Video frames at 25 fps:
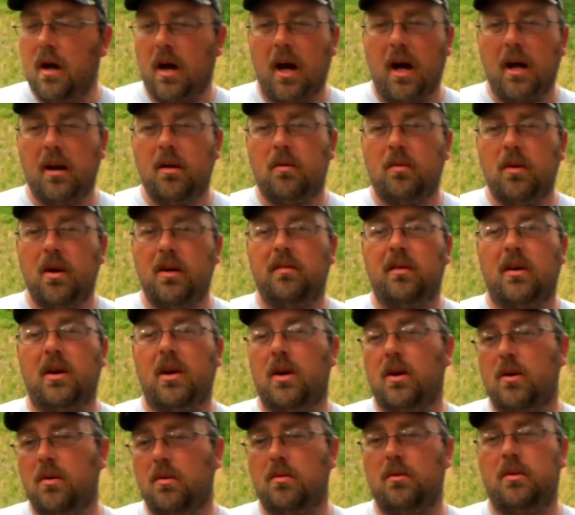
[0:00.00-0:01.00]
I don't even
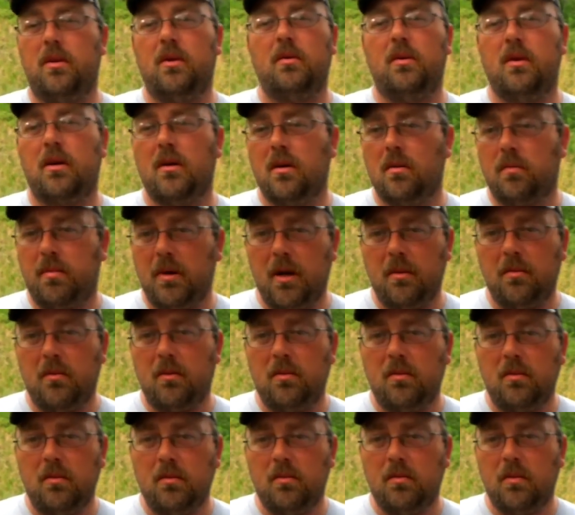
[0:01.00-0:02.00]
know 200
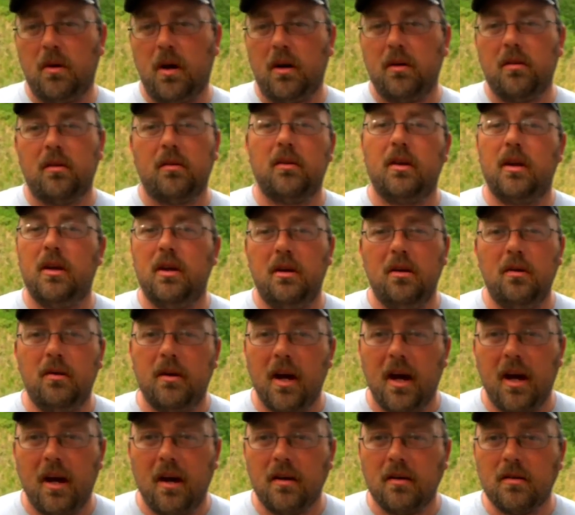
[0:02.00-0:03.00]
people other than you
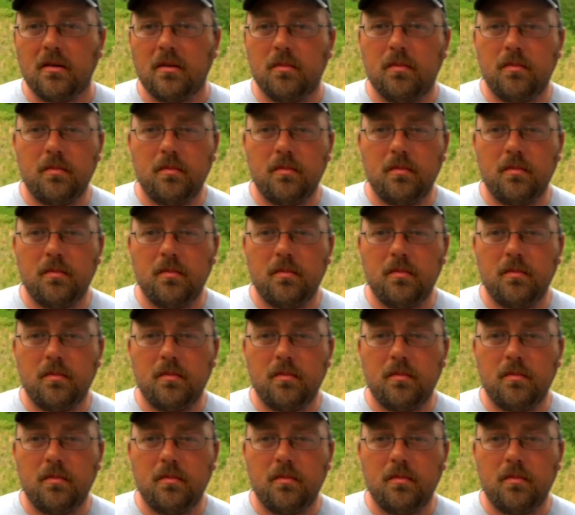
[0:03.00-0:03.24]
guys.